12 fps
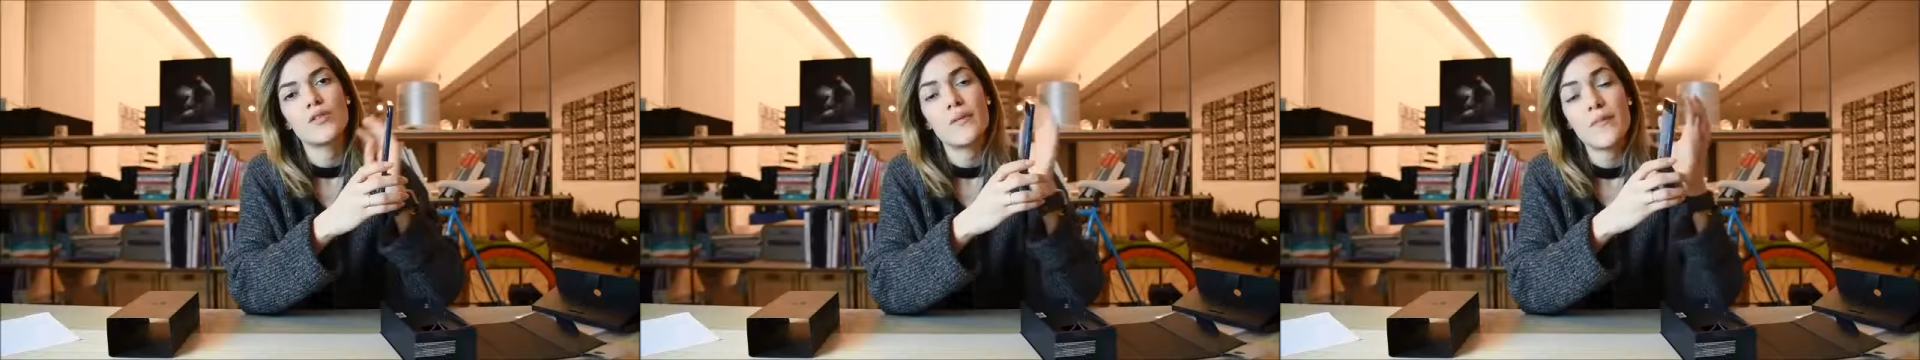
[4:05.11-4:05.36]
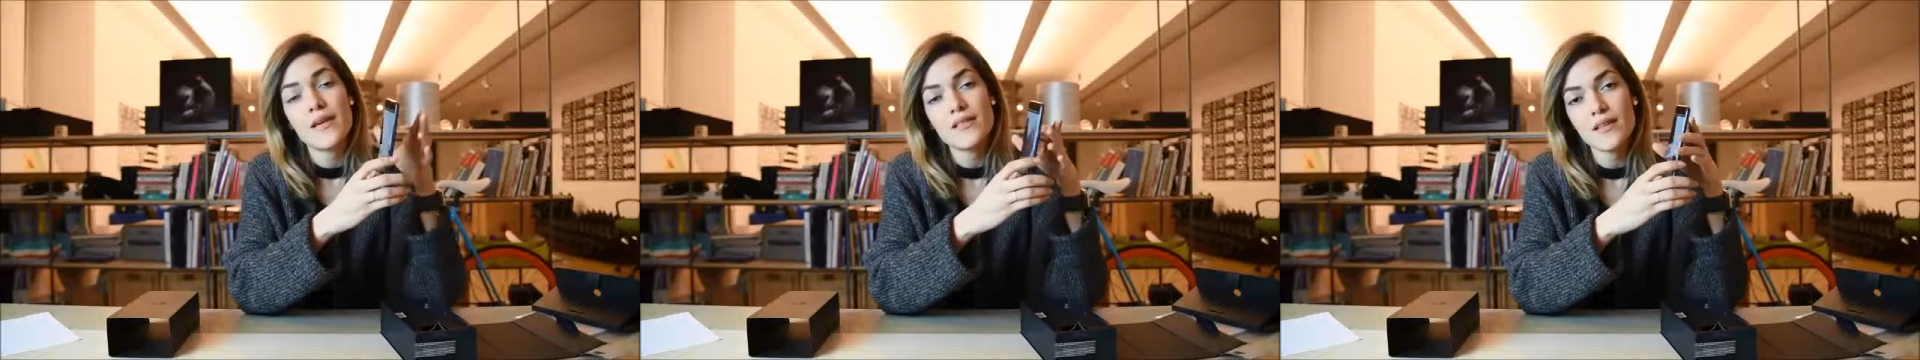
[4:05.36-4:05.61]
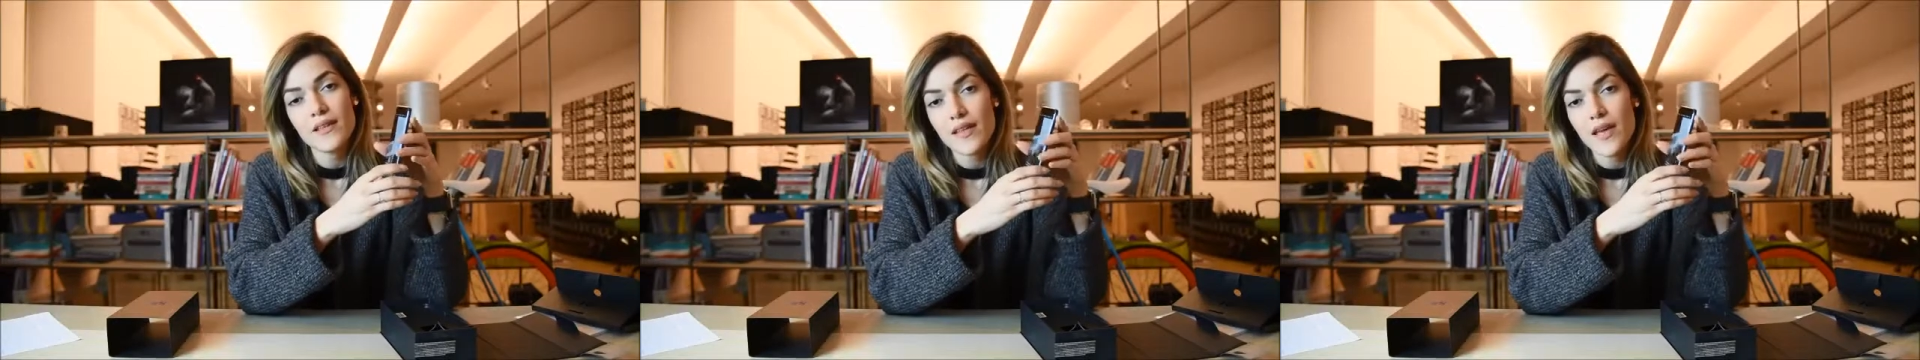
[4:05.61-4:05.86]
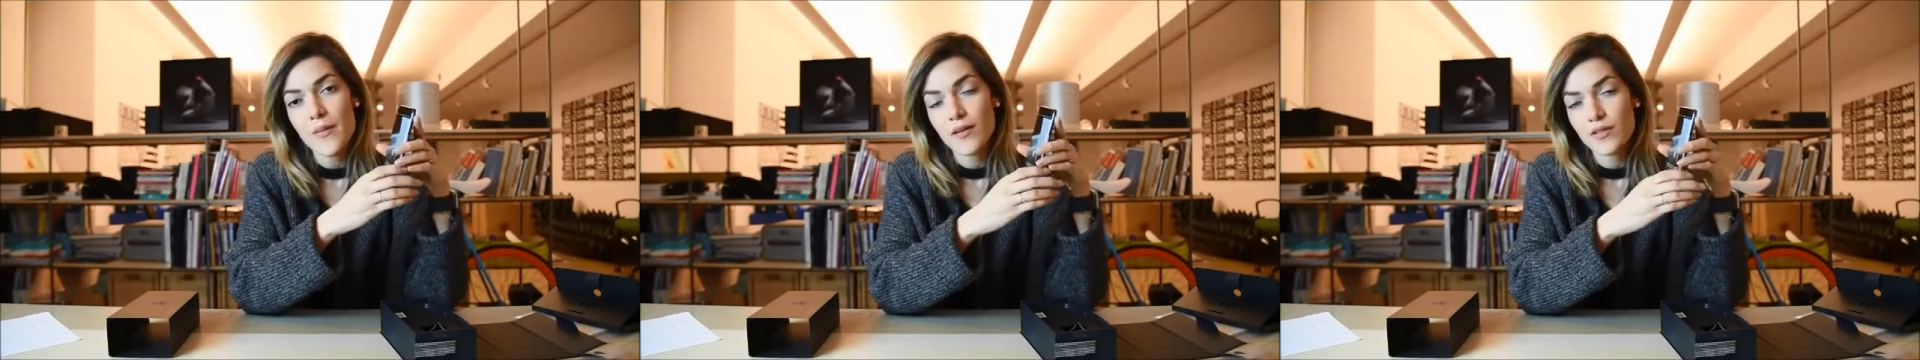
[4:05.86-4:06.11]
amazing
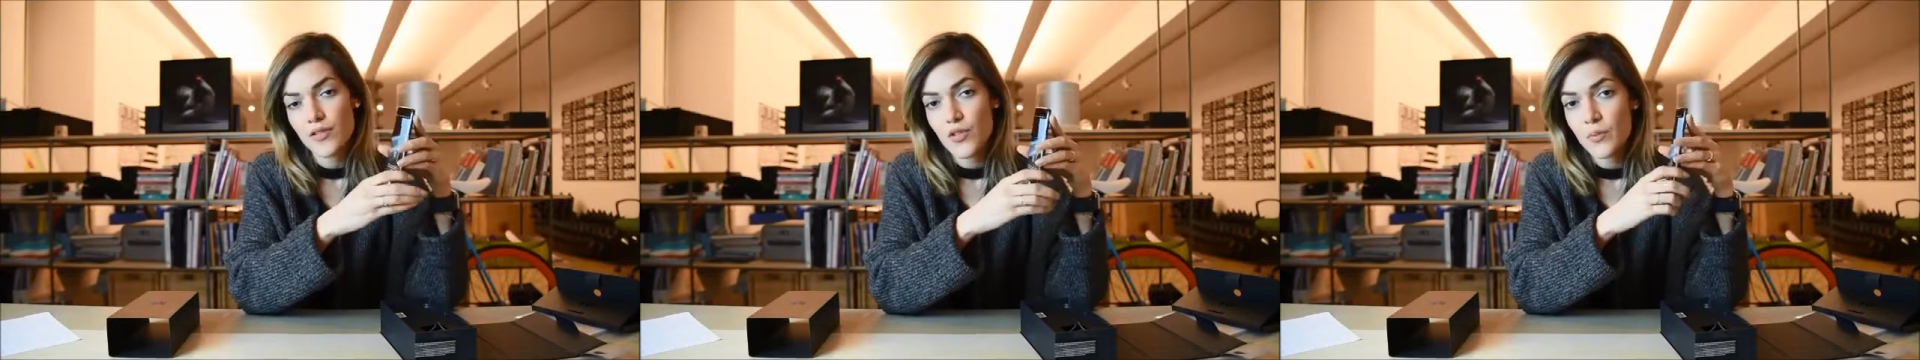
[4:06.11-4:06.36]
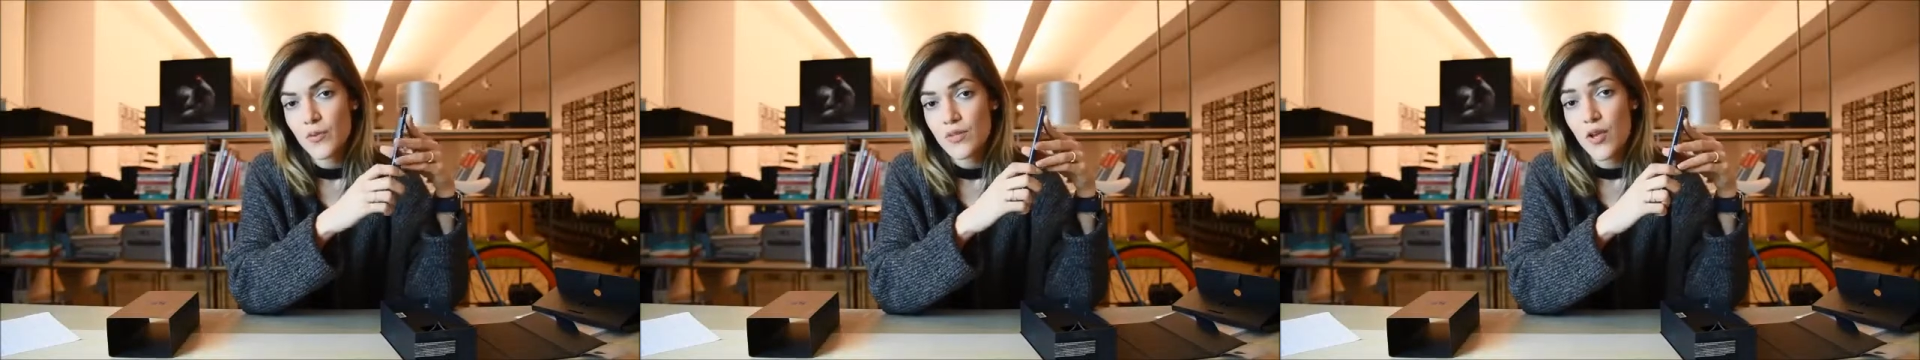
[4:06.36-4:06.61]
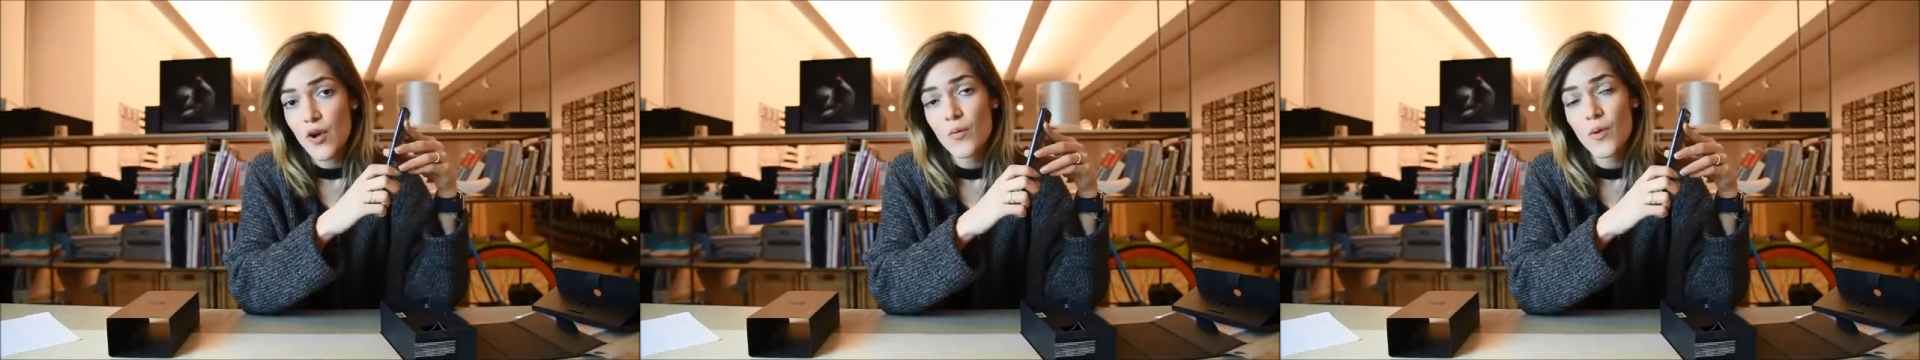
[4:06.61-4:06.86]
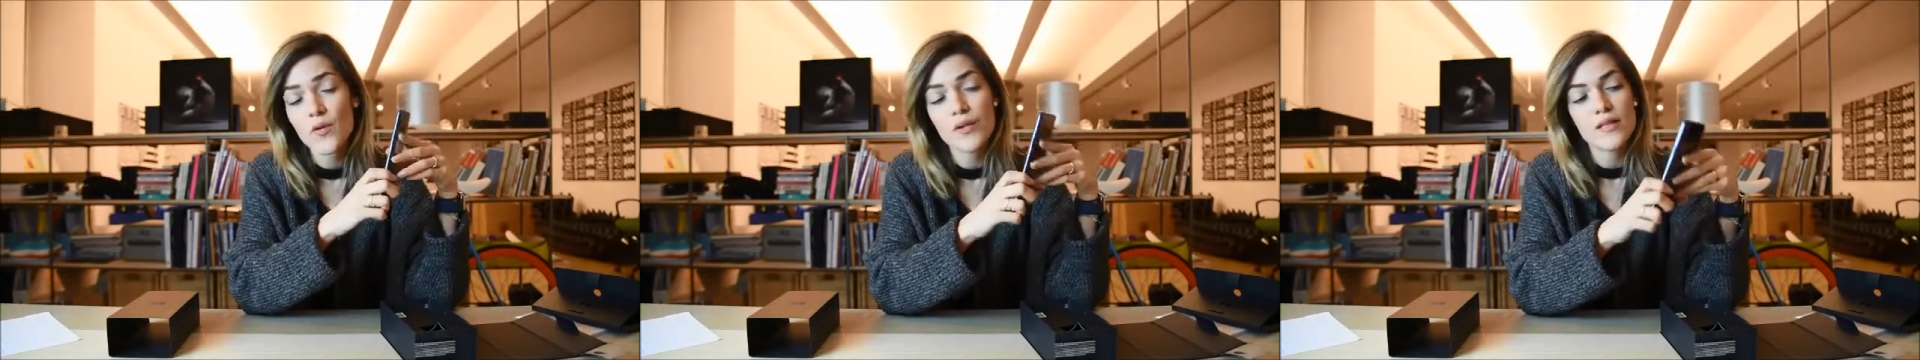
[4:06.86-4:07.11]
thing about the super
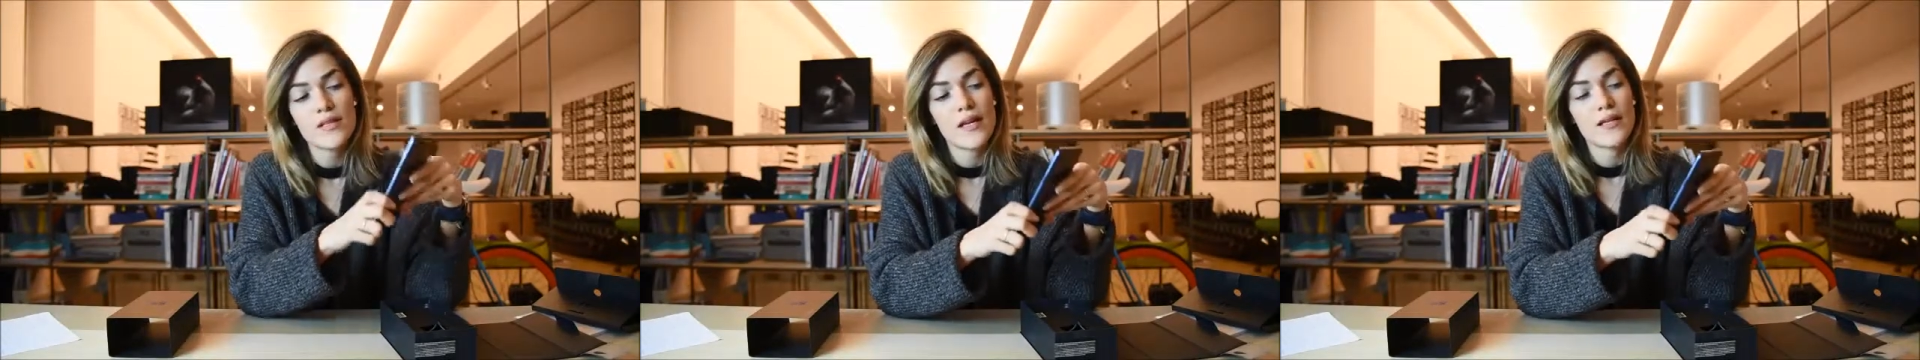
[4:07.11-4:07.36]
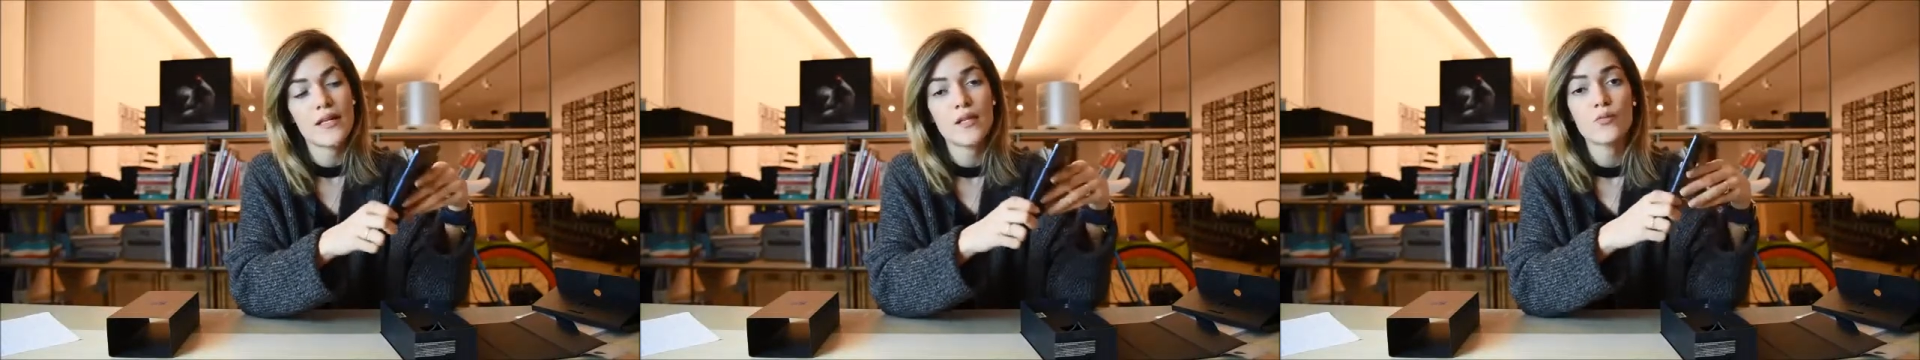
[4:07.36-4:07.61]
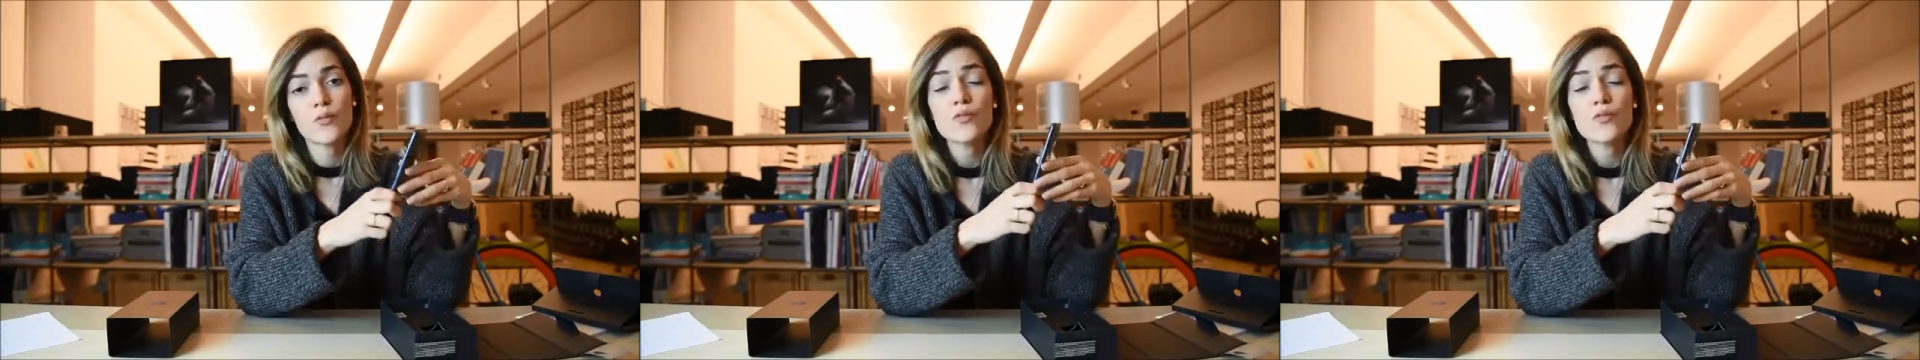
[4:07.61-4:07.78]
slow-mo is that it